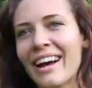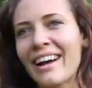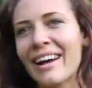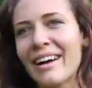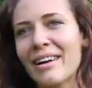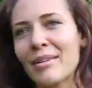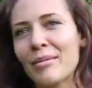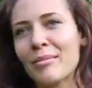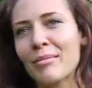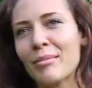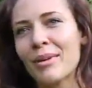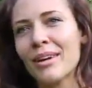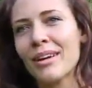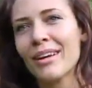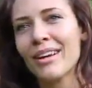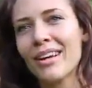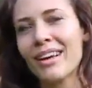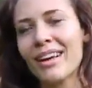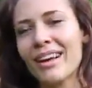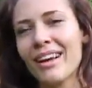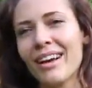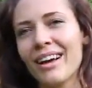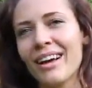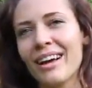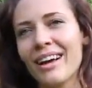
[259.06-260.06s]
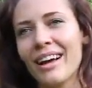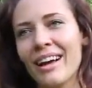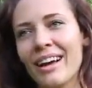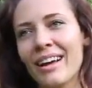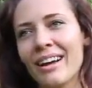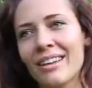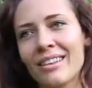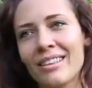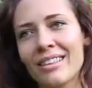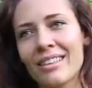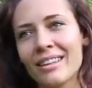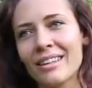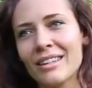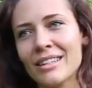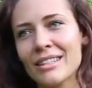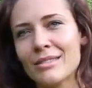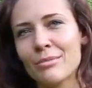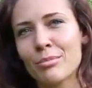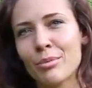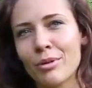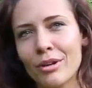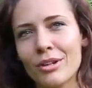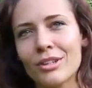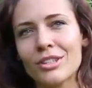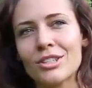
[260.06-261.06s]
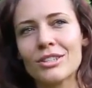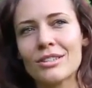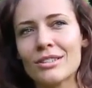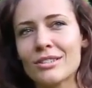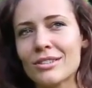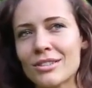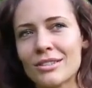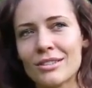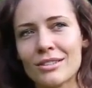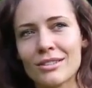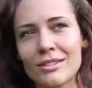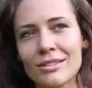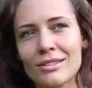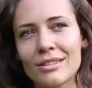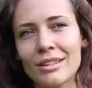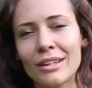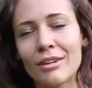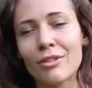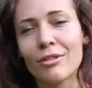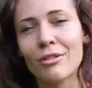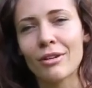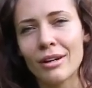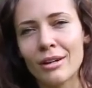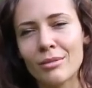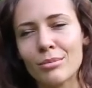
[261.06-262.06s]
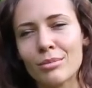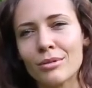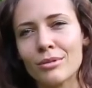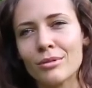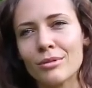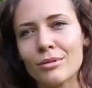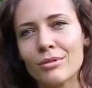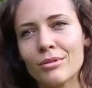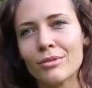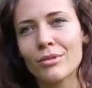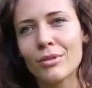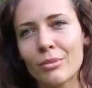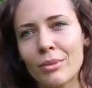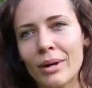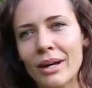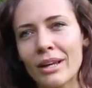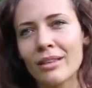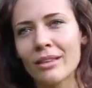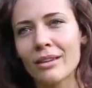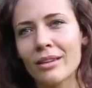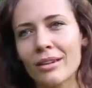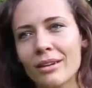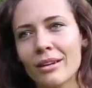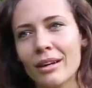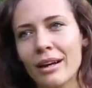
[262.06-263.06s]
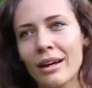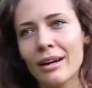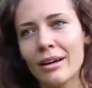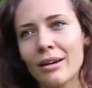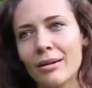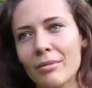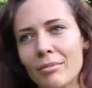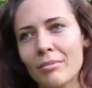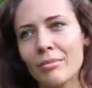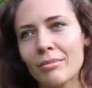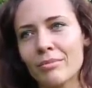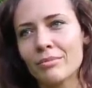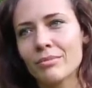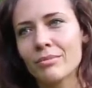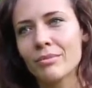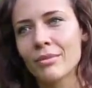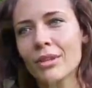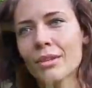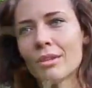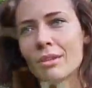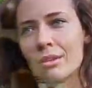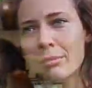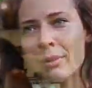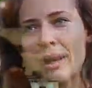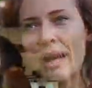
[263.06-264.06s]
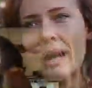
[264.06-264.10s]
And I think his approach is just incredible. The way that the